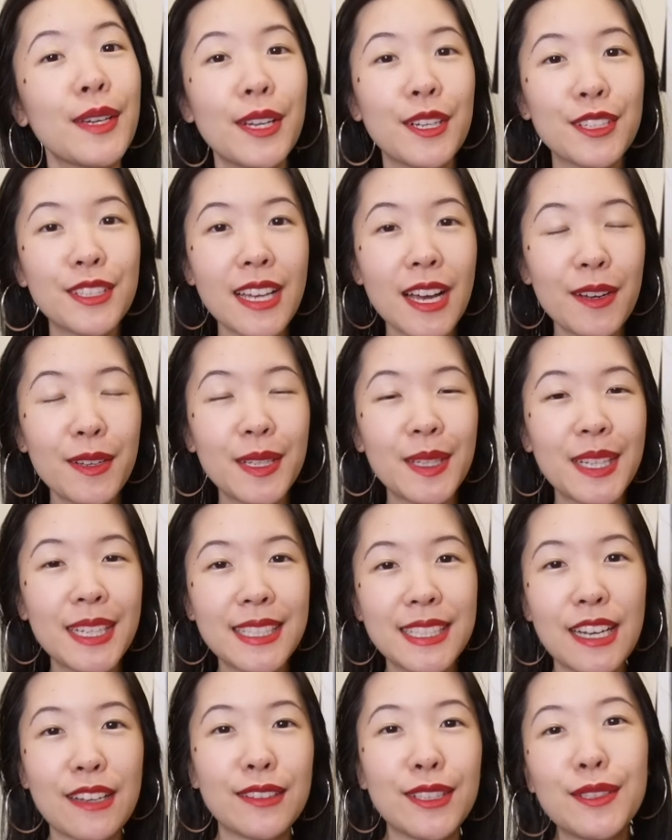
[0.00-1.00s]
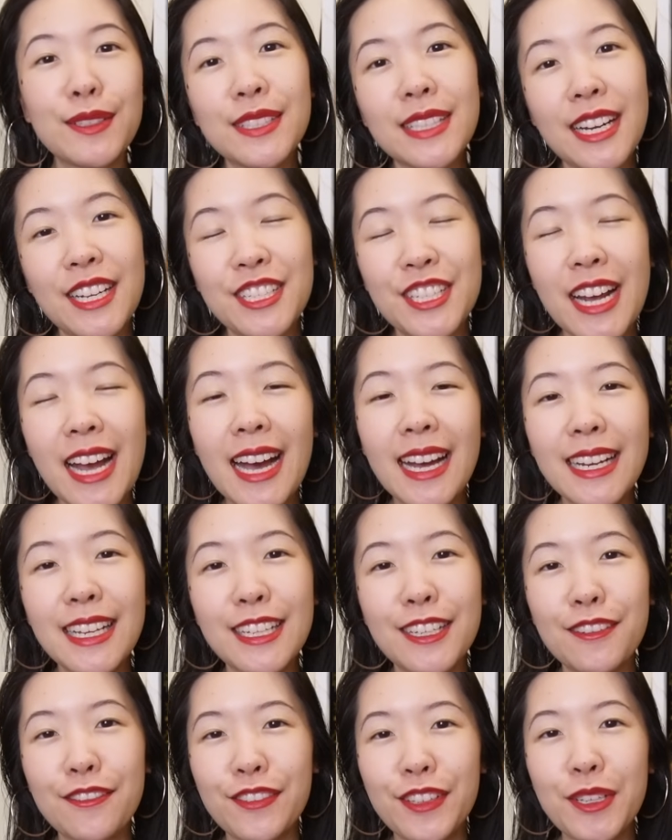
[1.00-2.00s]
here's how you can download SideChat
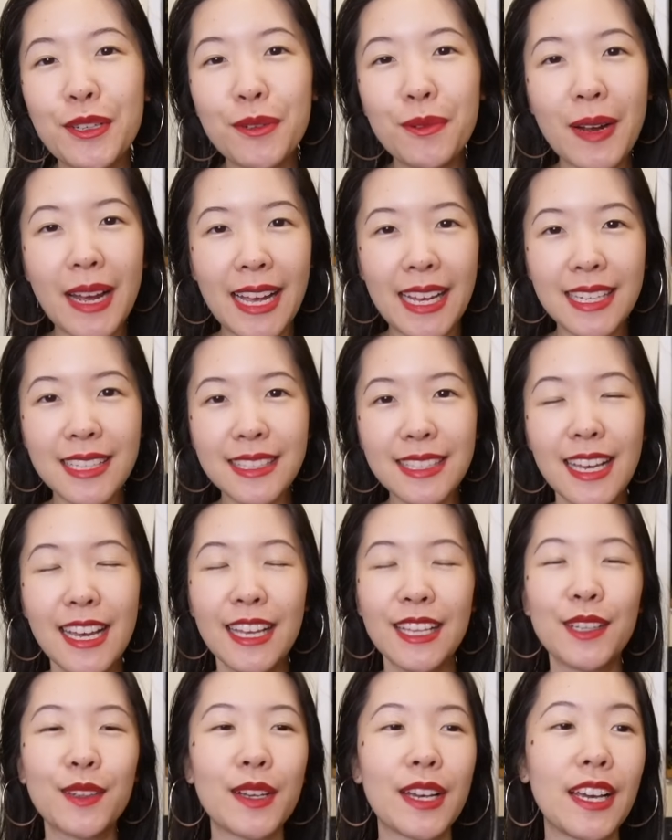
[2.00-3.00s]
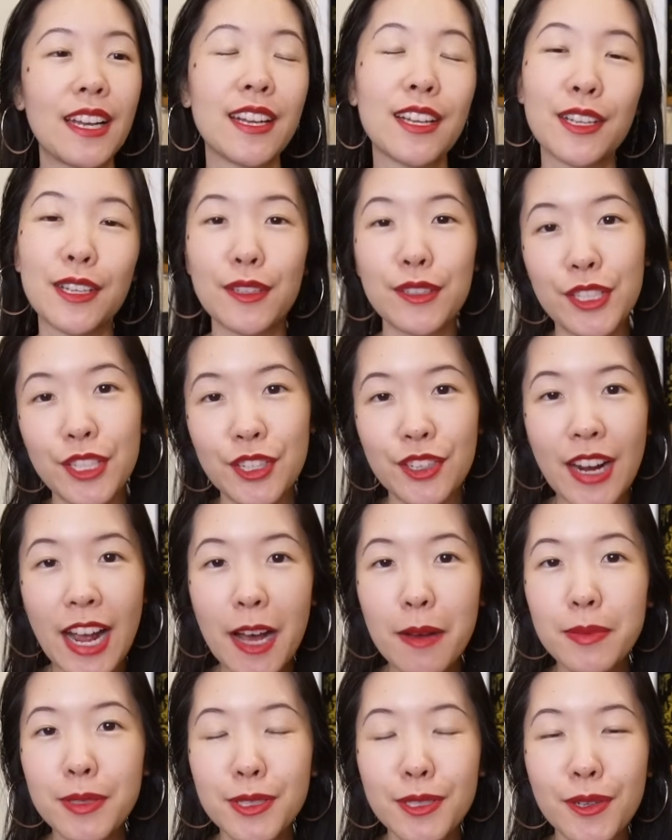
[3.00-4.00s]
in a few ways. You can go to your
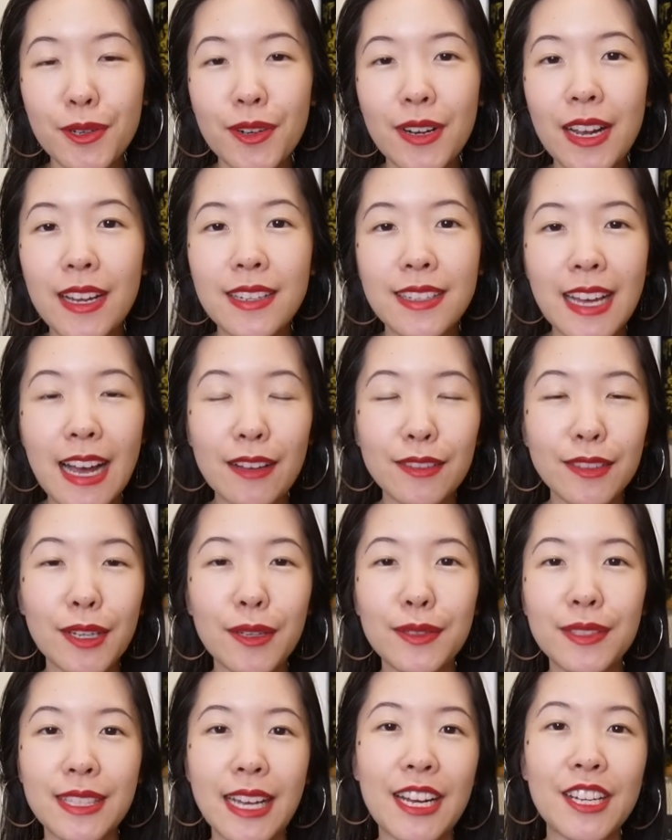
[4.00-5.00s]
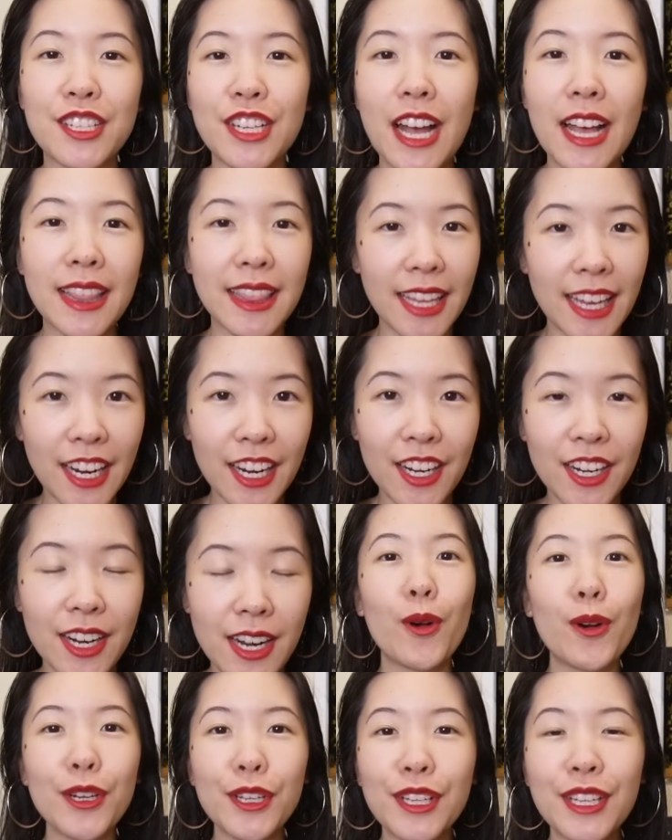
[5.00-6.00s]
app store and download SideChat there,
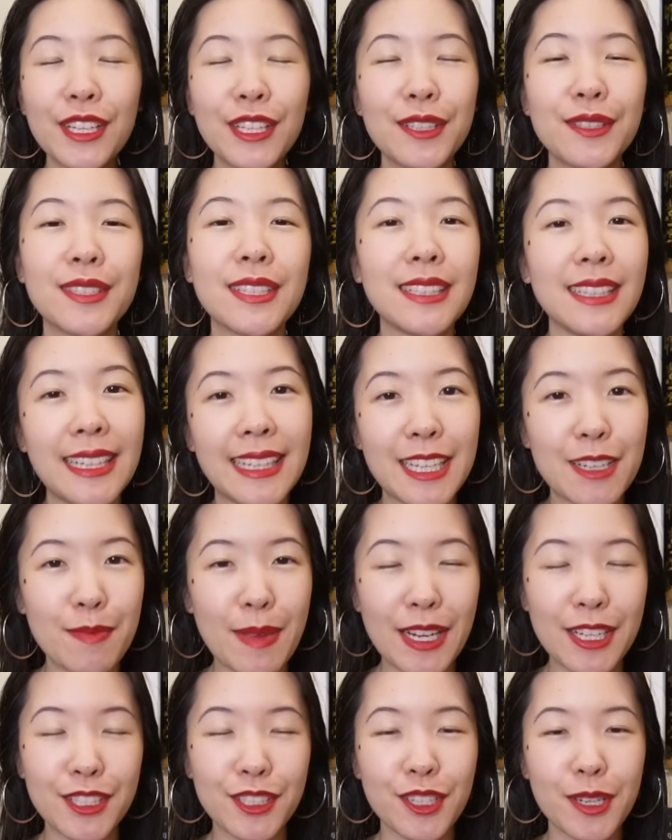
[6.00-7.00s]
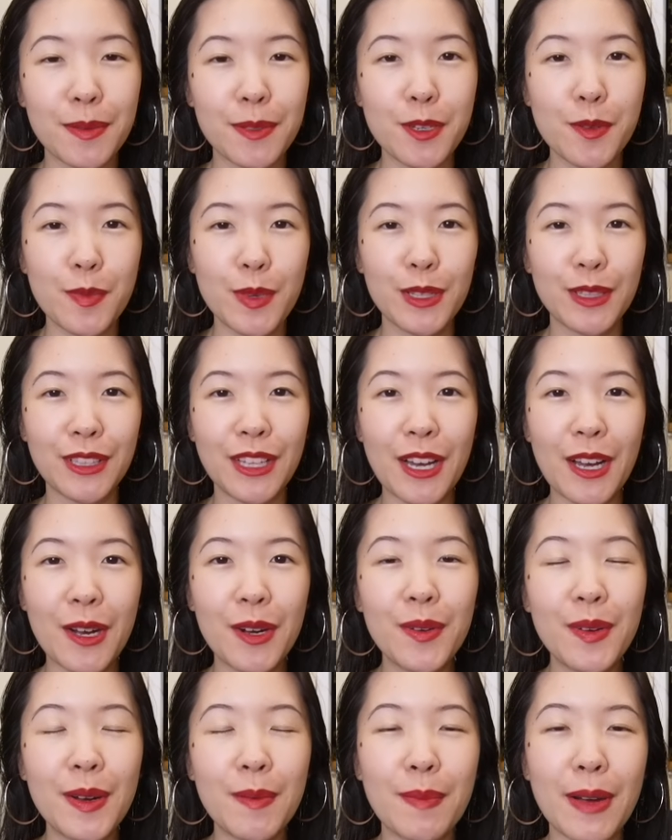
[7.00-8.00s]
or you can use the link in my description
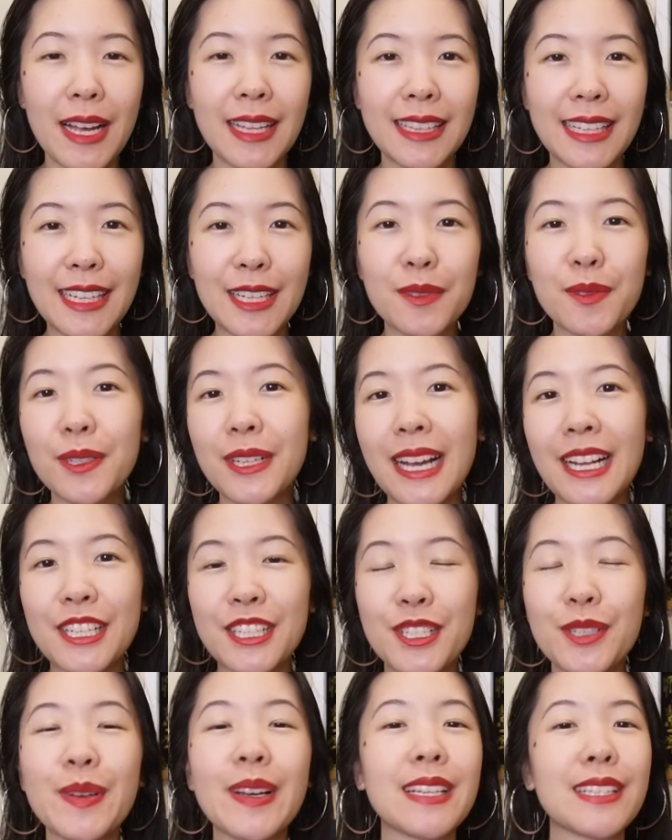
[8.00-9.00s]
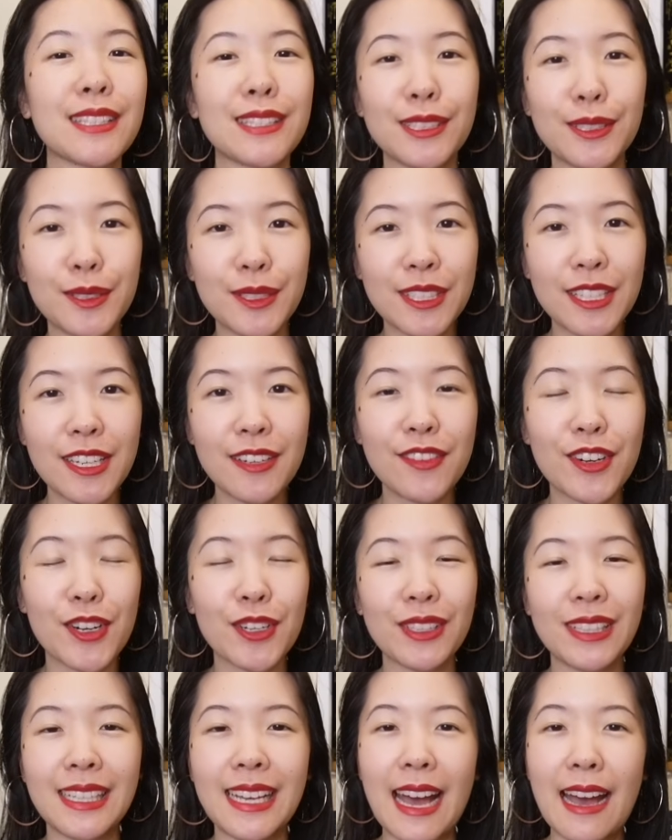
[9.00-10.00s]
below. My link will get you exclusive
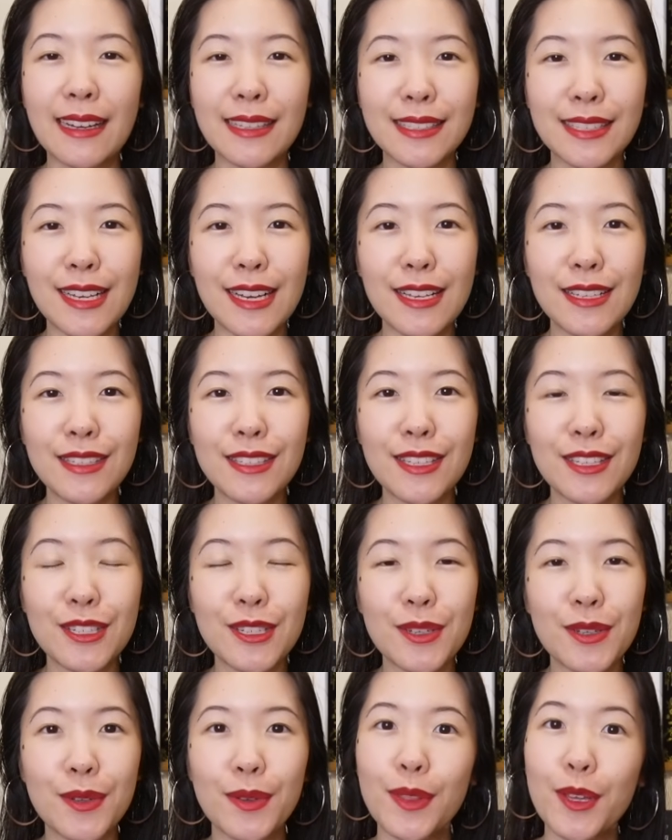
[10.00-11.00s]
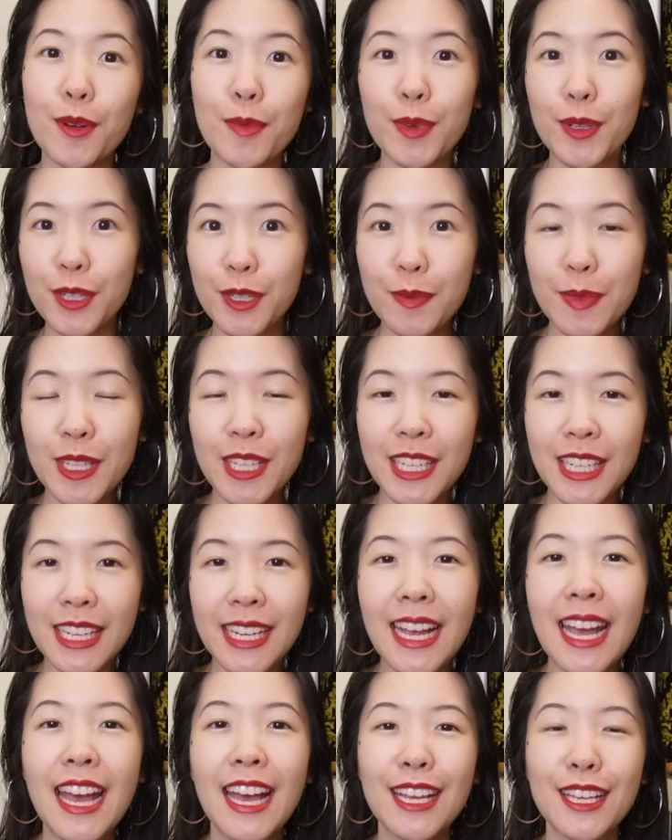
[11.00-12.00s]
early access to their book
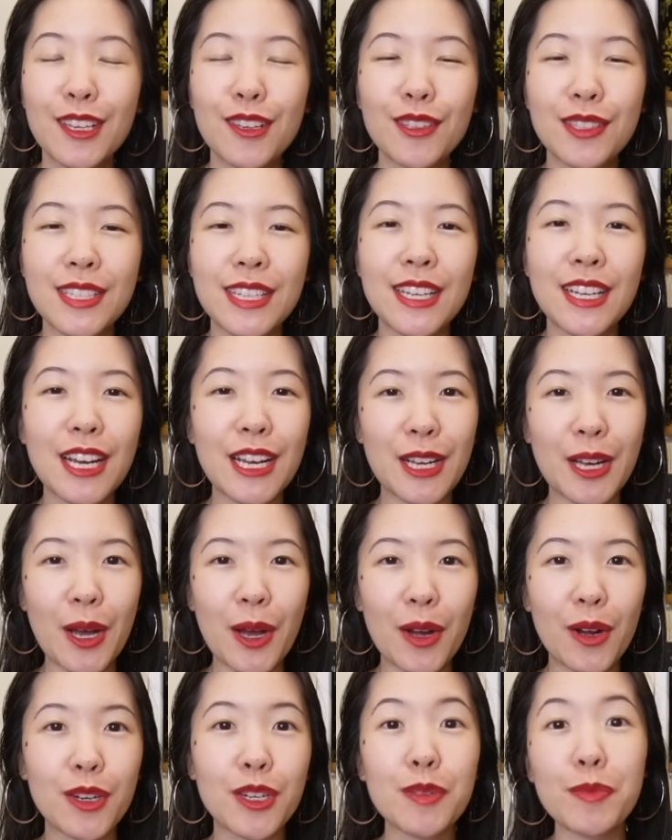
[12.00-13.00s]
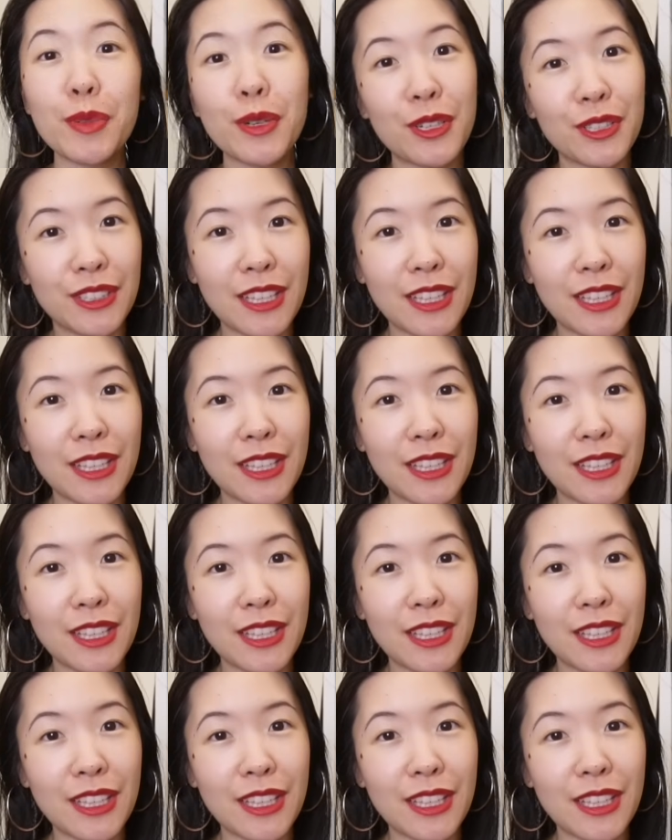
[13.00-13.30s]
community using code book